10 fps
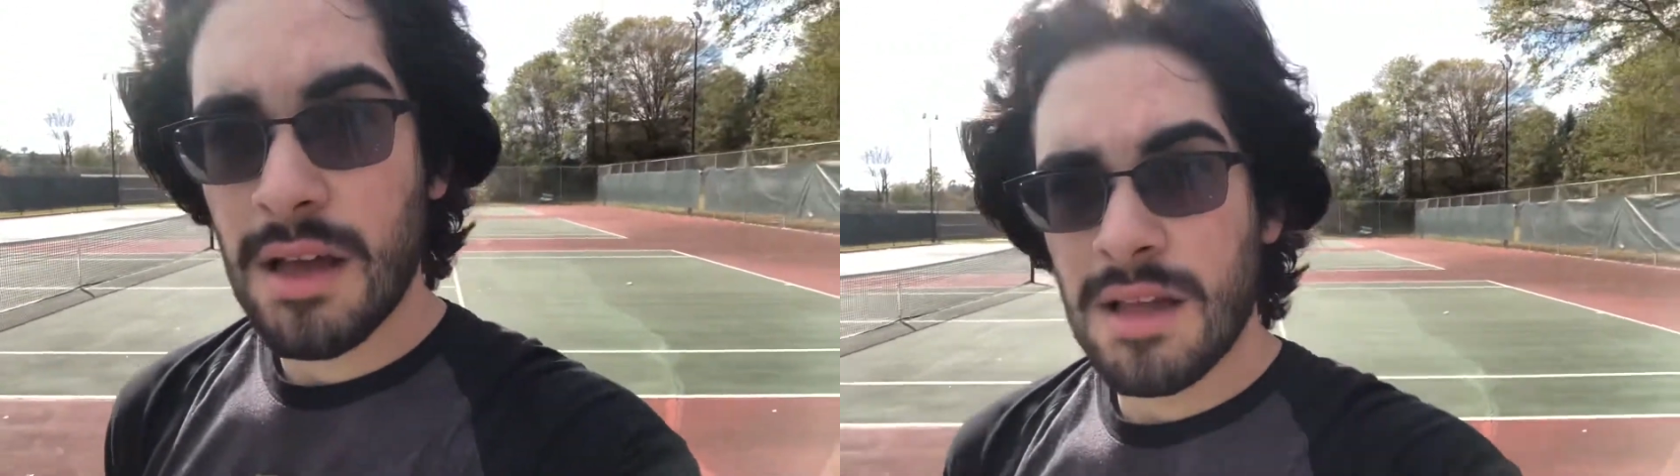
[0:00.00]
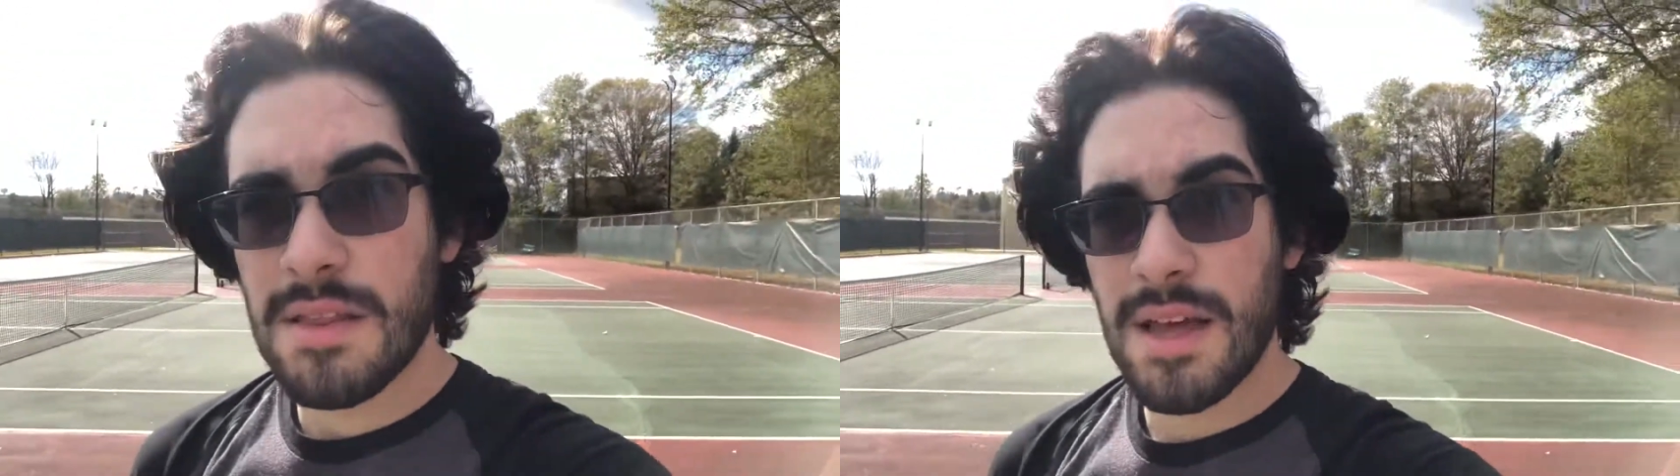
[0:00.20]

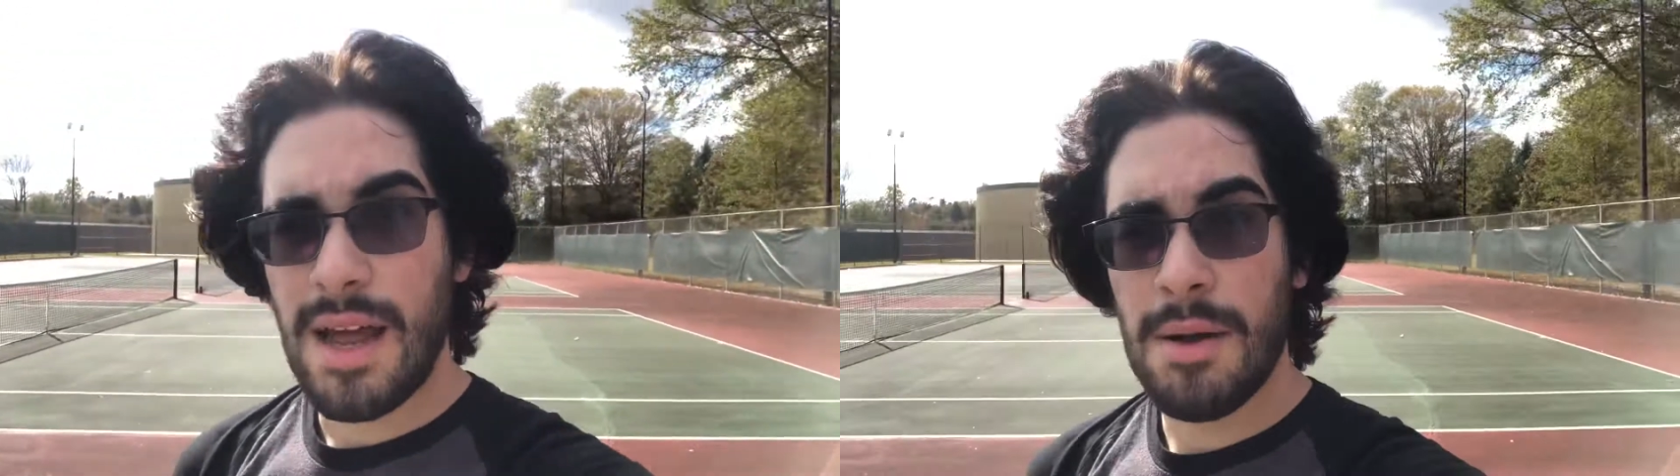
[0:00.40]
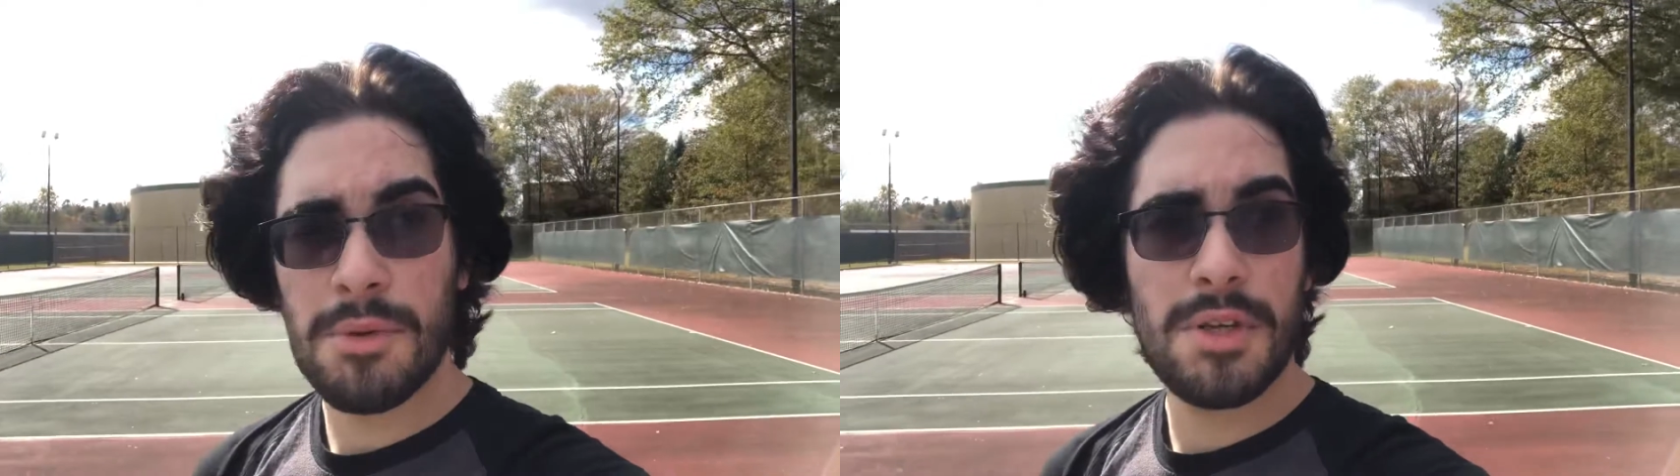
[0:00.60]
Then
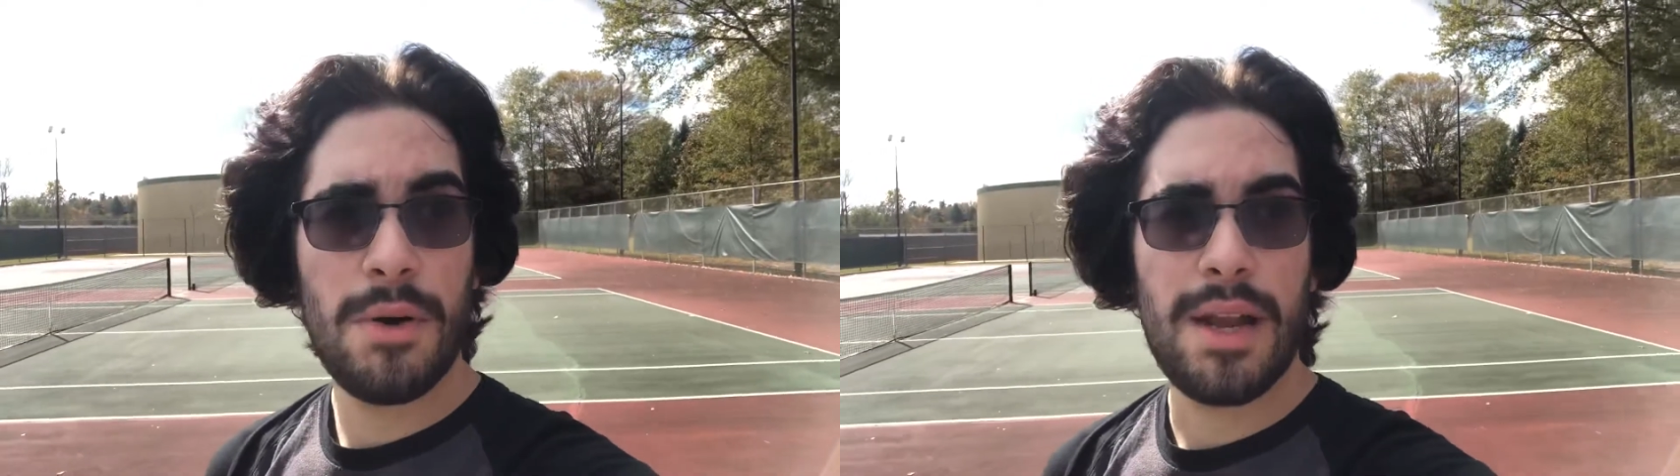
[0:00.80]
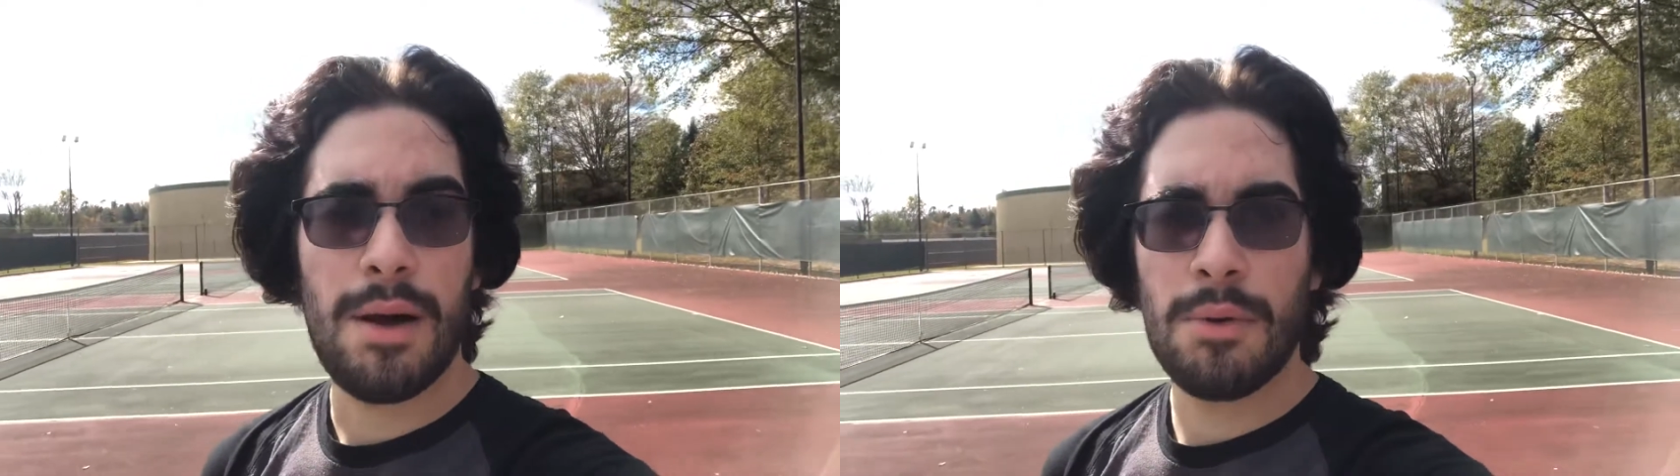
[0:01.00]
I will do
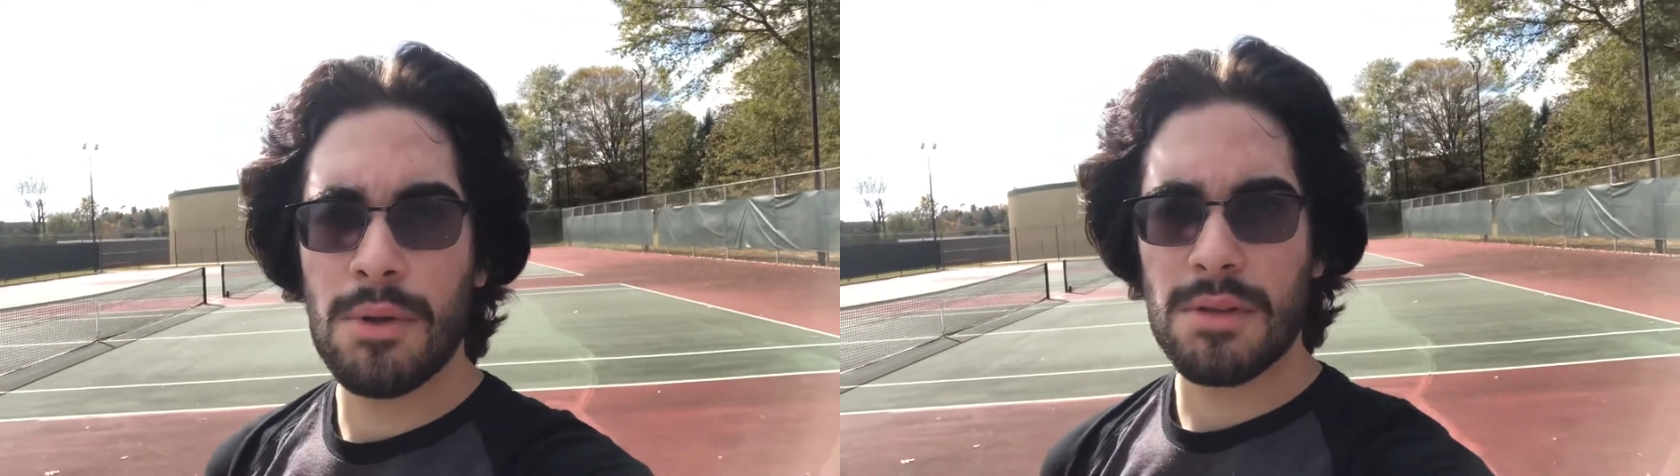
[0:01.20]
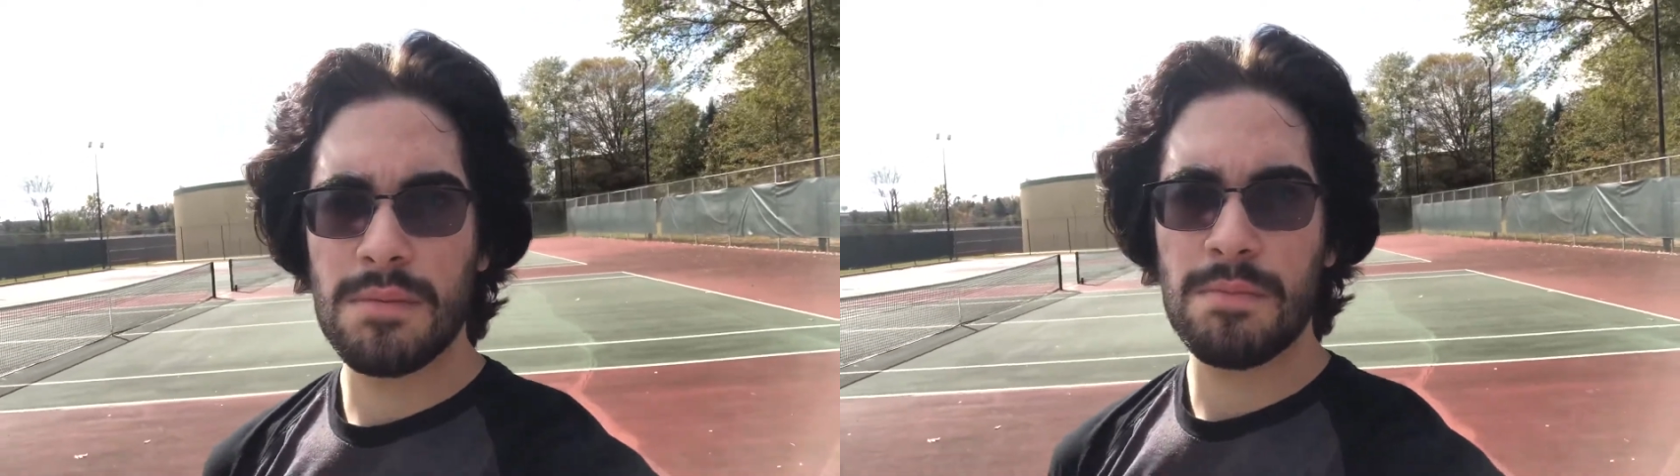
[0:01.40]
it. I will